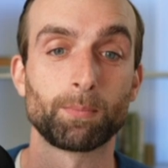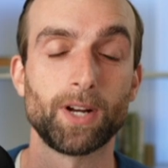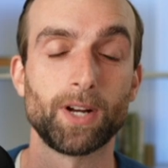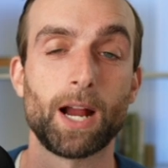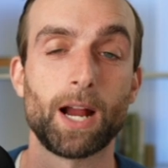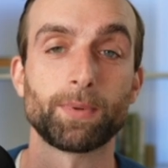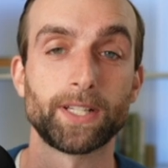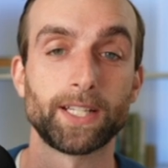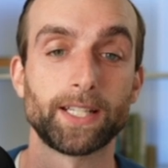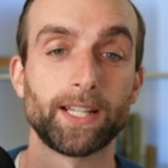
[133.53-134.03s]

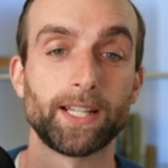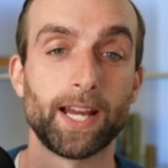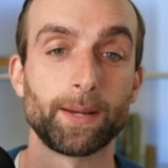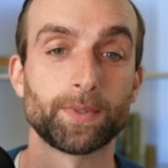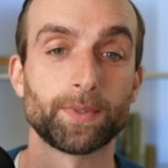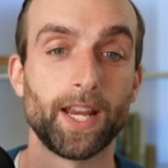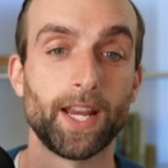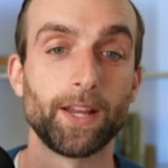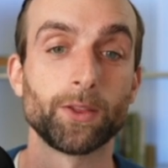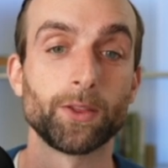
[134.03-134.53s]
property
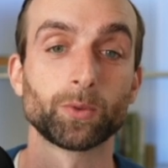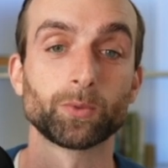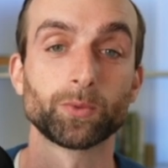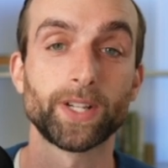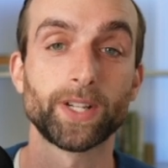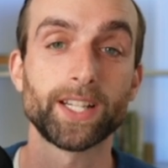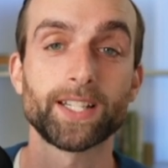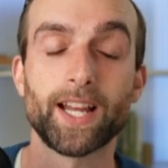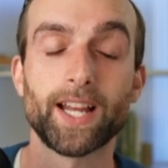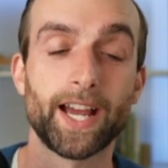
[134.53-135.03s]
types. And the
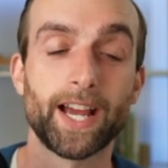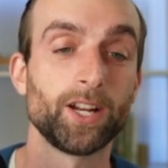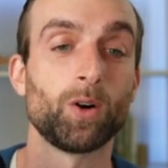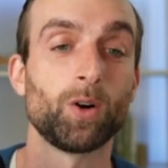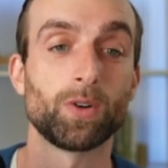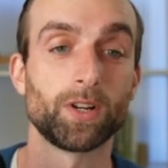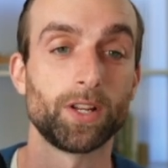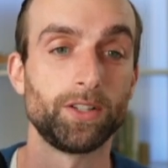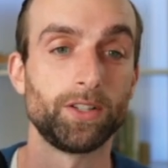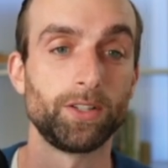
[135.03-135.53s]
reason I
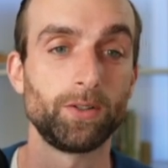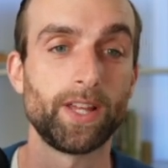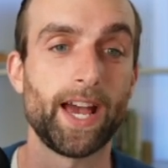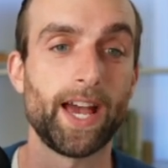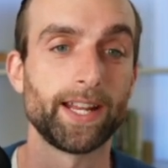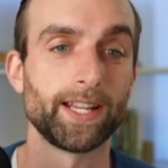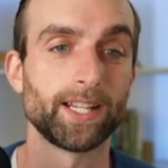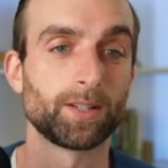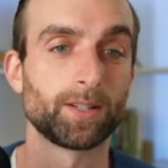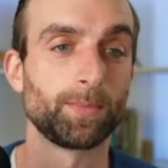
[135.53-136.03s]
don't want to do
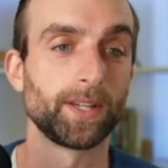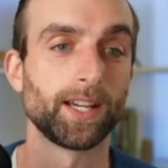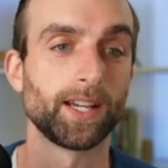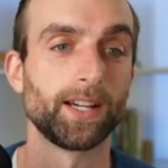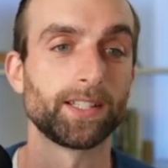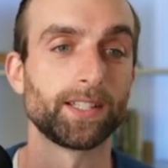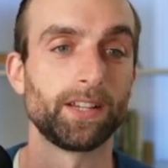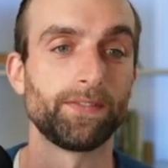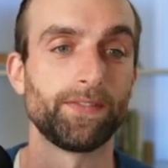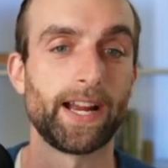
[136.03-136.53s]
that is
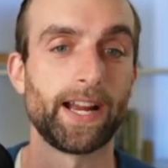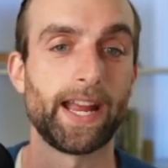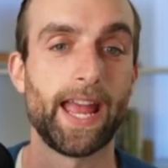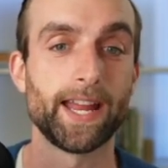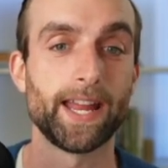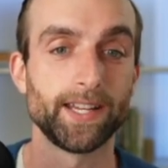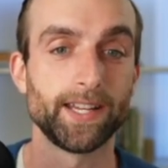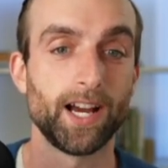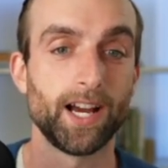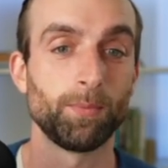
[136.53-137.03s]
because if I
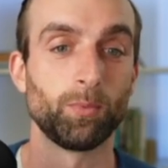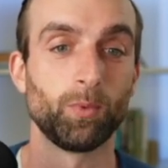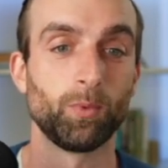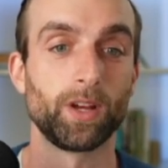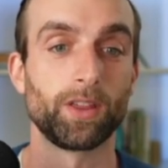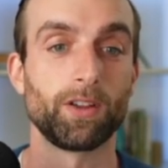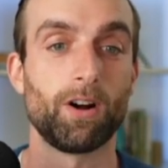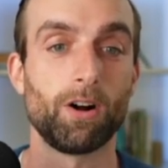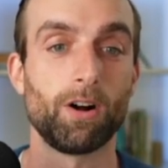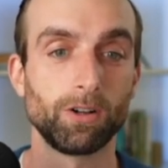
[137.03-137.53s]
end up
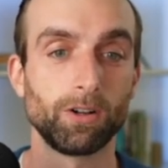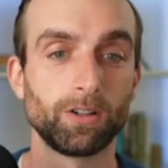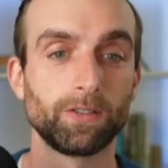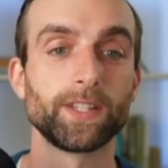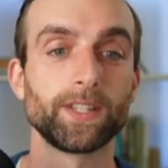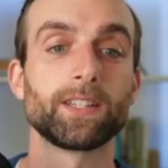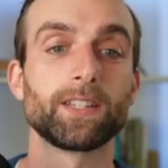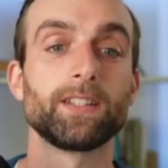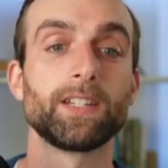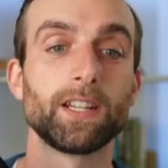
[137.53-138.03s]
with all of
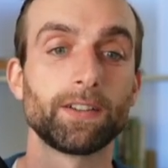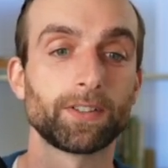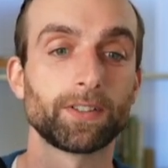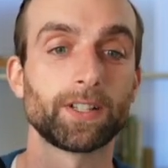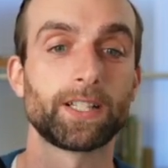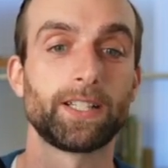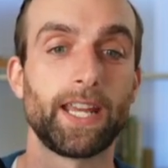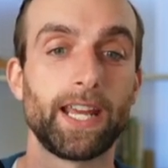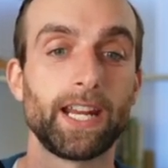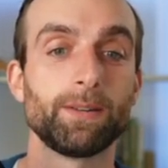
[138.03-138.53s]
these
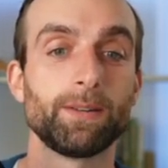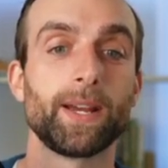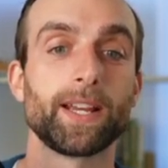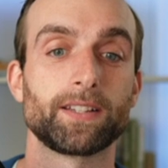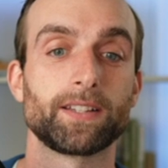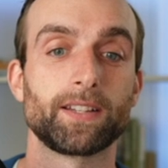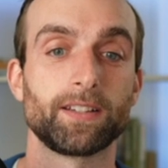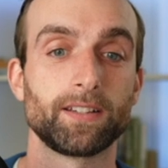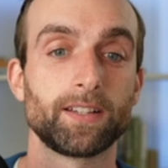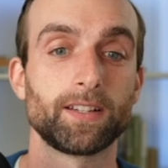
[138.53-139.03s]
different
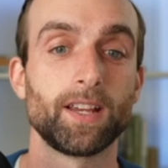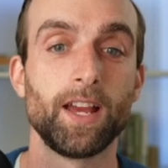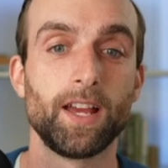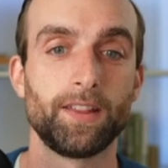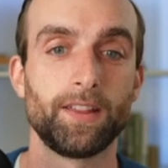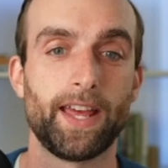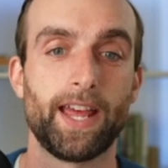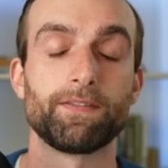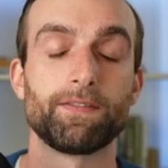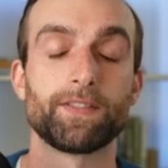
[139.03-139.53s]
databases
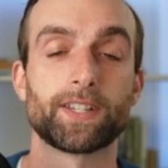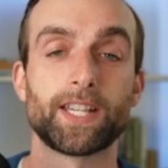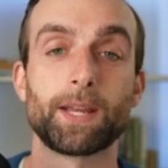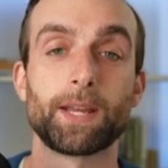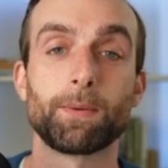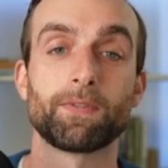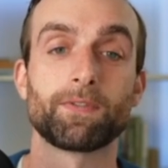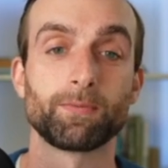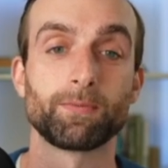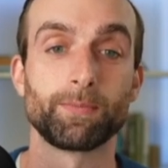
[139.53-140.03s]
that have the
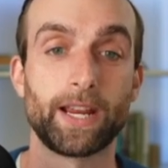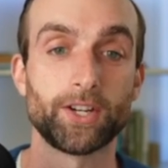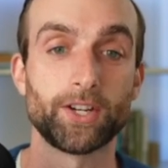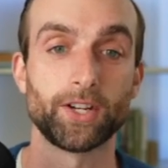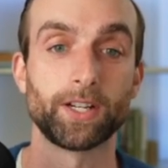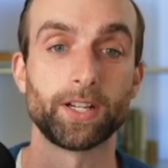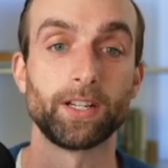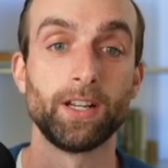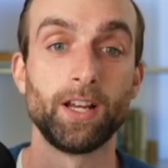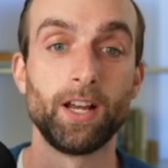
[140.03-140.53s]
same
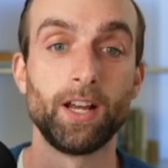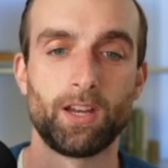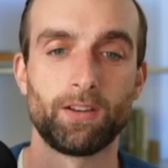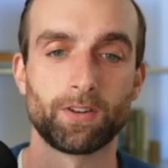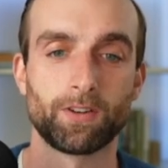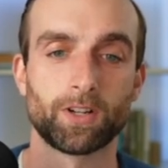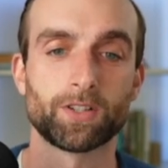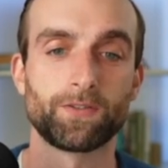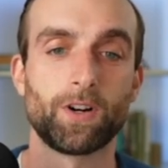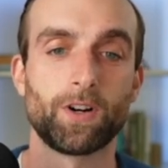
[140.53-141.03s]
information,
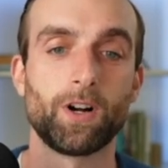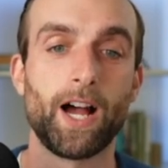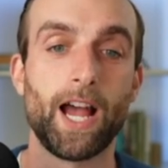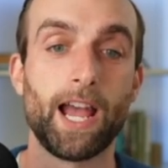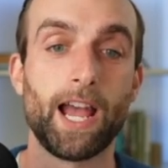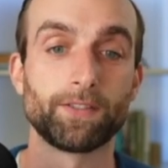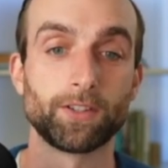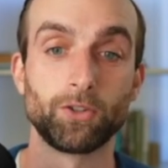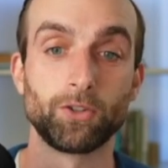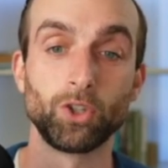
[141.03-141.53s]
first of all, I
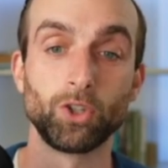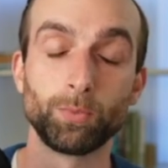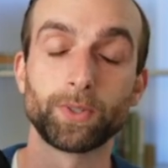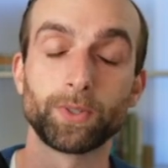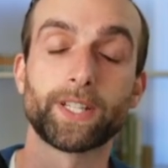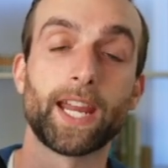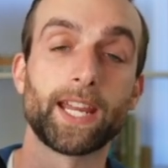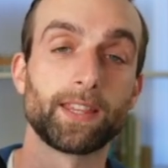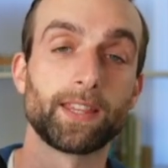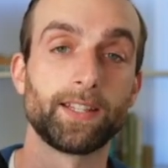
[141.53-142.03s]
have to
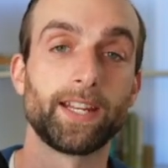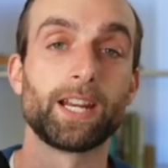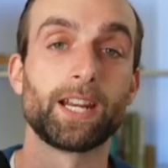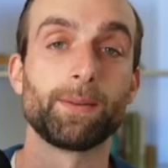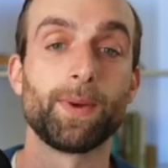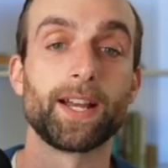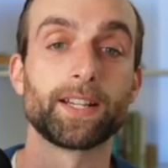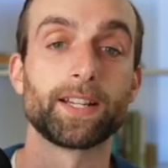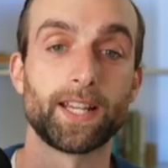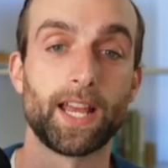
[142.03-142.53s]
duplicate the
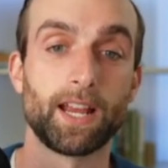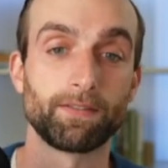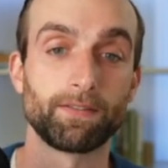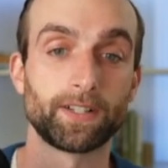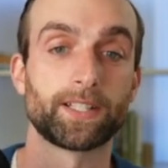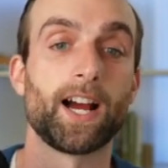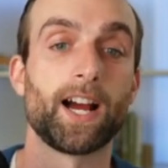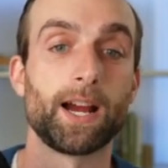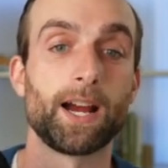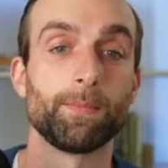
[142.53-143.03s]
database every
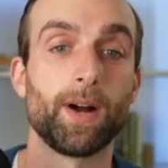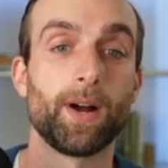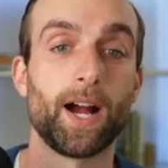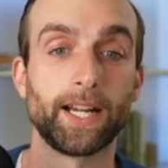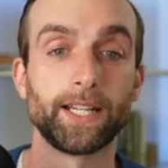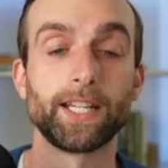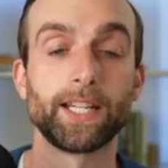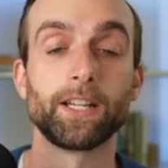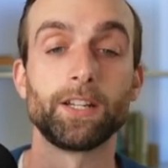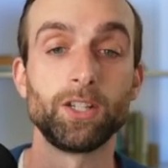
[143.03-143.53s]
time I
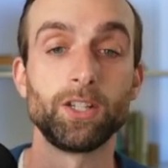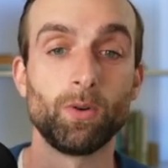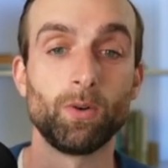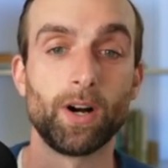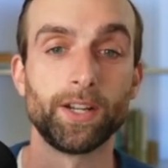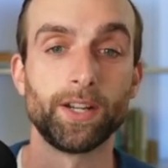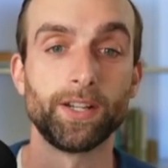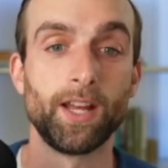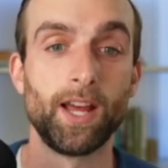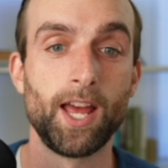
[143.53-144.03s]
need a new
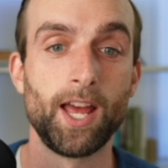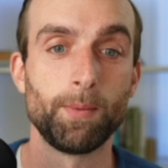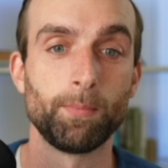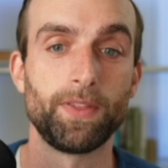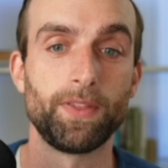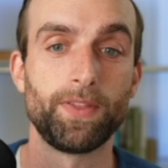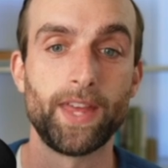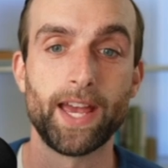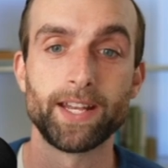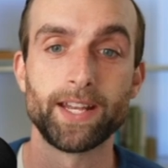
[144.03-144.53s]
one.
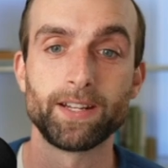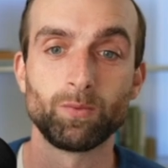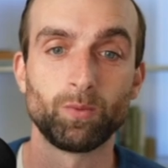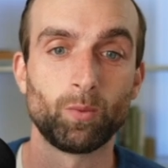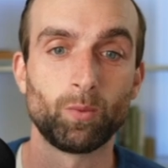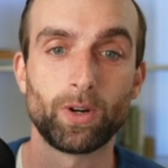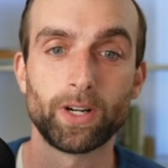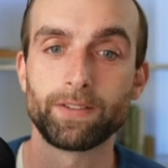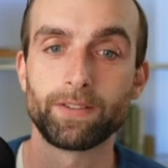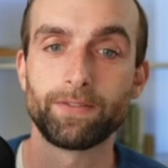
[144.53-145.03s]
But then
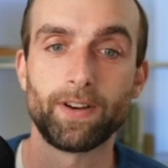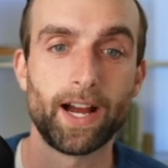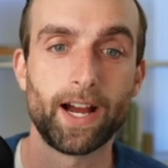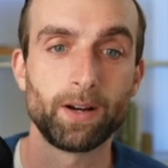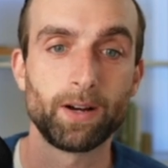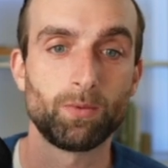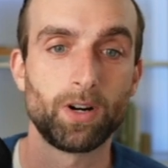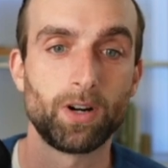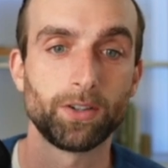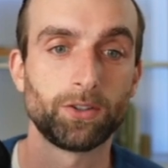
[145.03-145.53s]
what if I
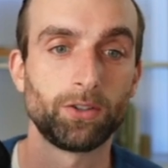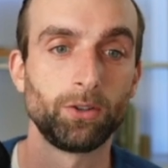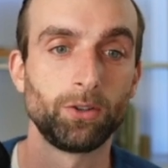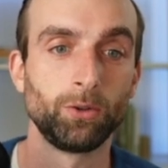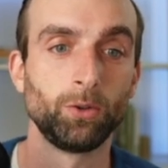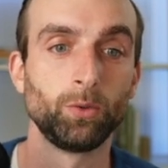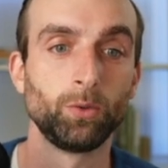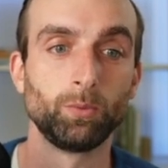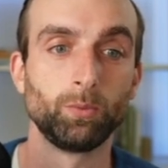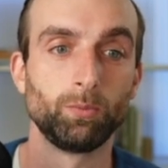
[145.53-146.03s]
want
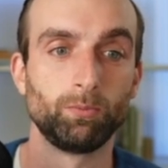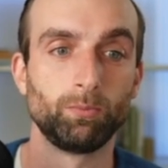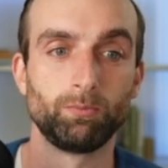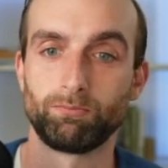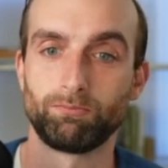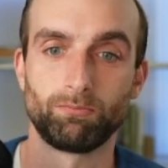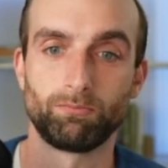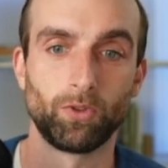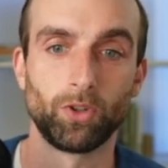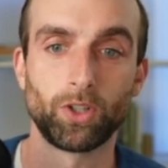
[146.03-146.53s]
to
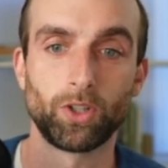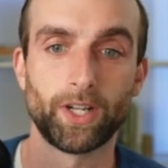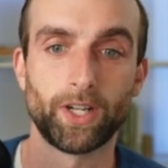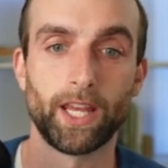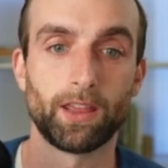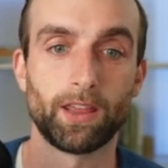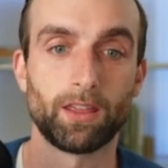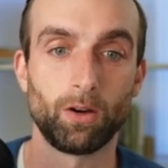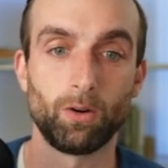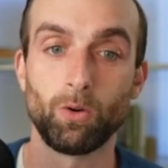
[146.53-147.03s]
look
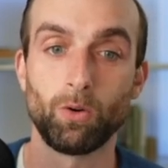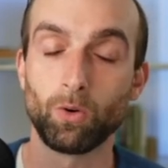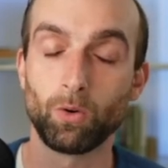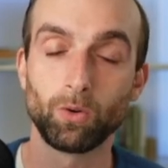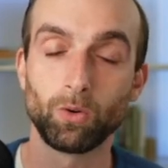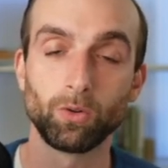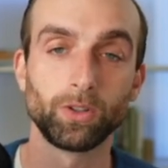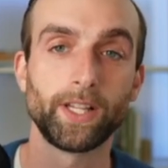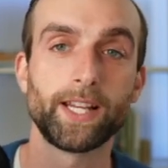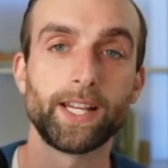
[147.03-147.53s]
at the
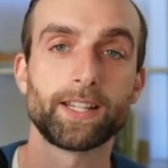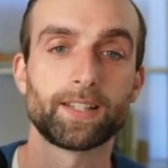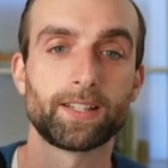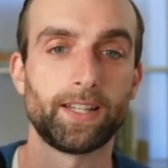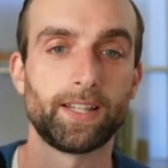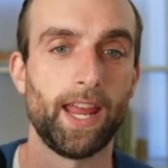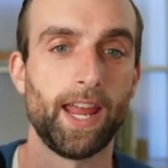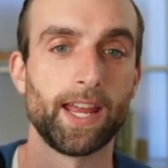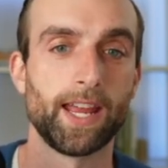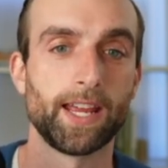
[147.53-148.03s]
whole
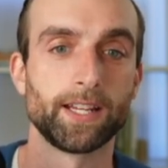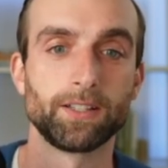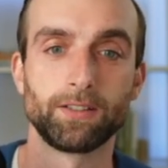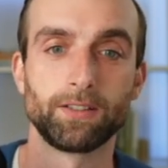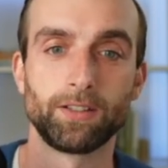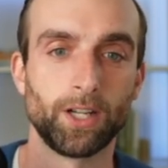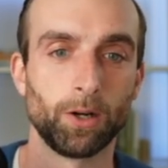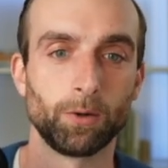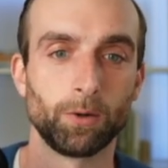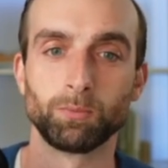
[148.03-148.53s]
list and,
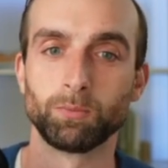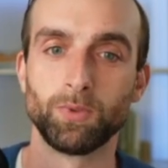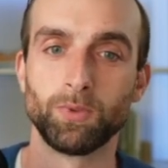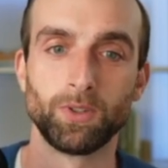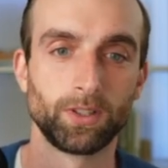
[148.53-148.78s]
you know,